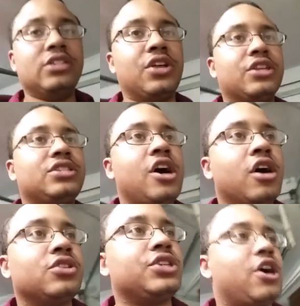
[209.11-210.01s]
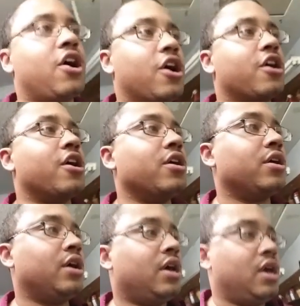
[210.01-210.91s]
So the songs are,
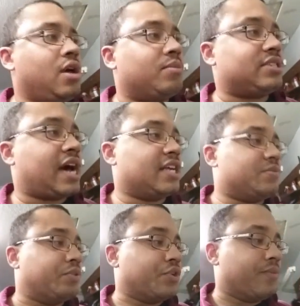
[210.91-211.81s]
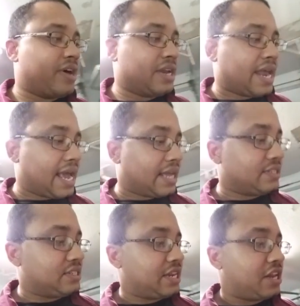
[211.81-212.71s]
besides Blue Monday
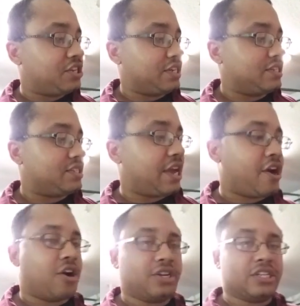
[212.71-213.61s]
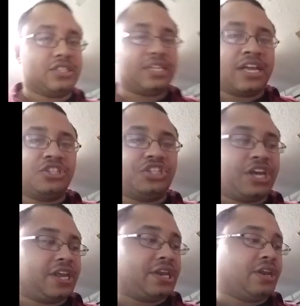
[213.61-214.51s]
and Stitches, they are
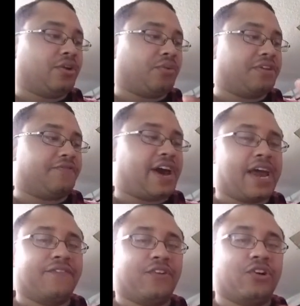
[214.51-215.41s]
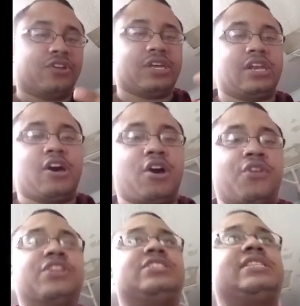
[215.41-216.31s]
Dissension, Revival, and All the